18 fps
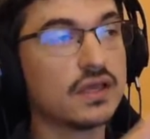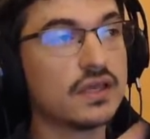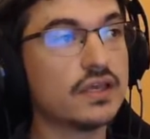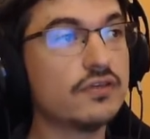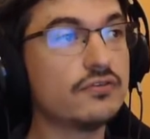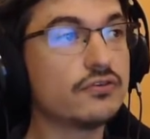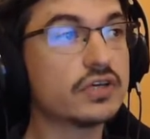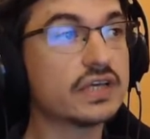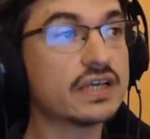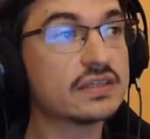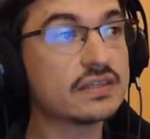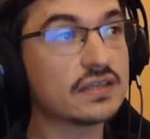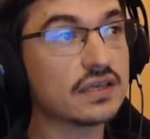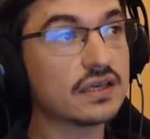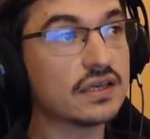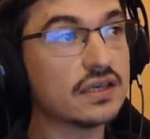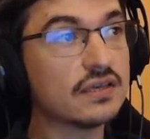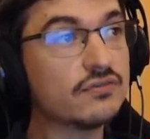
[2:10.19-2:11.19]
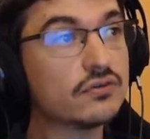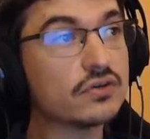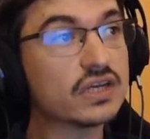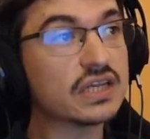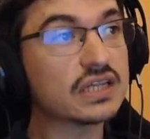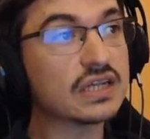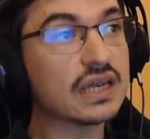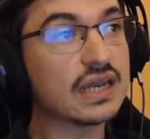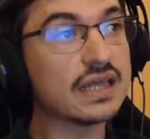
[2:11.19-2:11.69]
If you
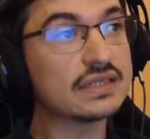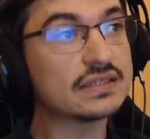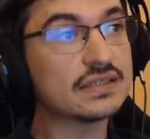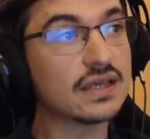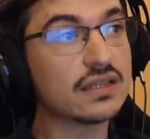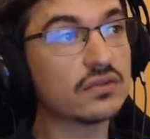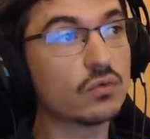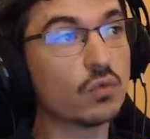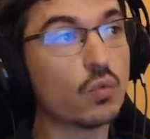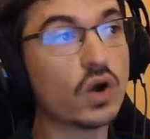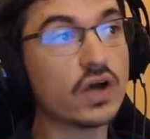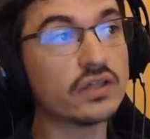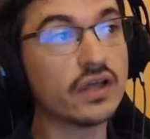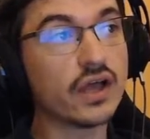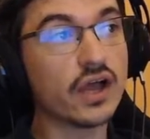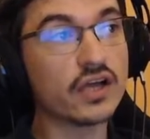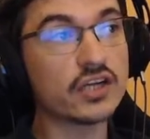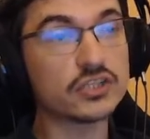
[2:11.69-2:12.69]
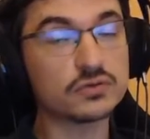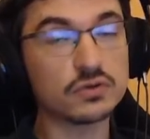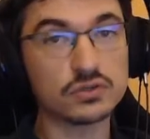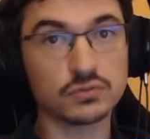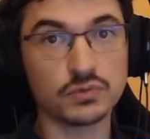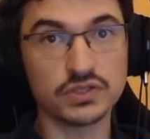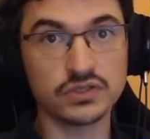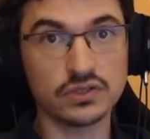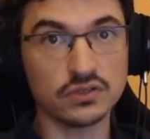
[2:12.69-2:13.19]
get less than
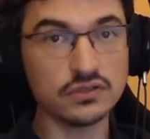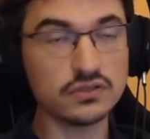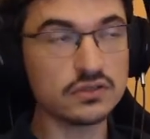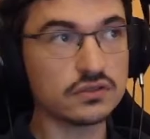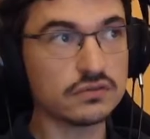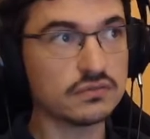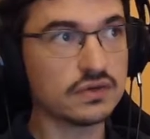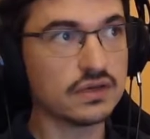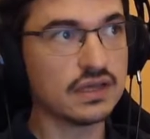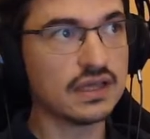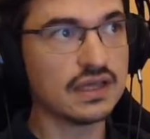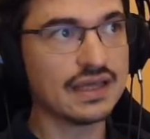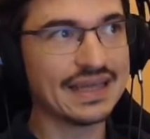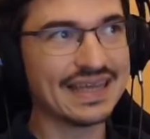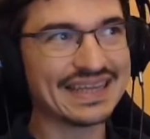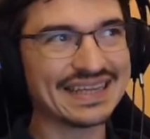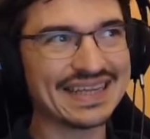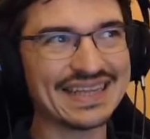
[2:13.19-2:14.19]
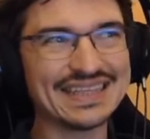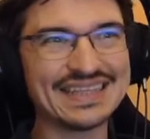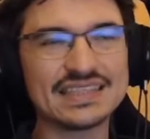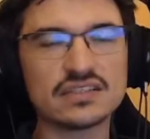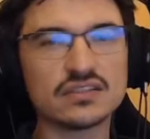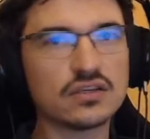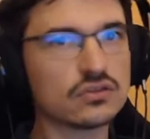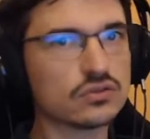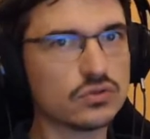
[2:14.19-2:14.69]
100 results, then
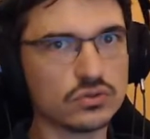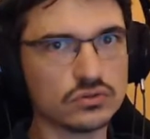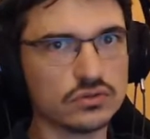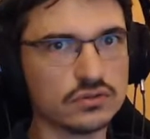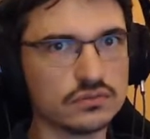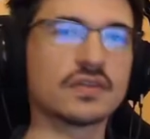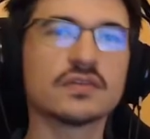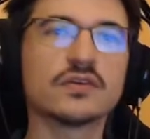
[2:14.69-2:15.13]
it's not good.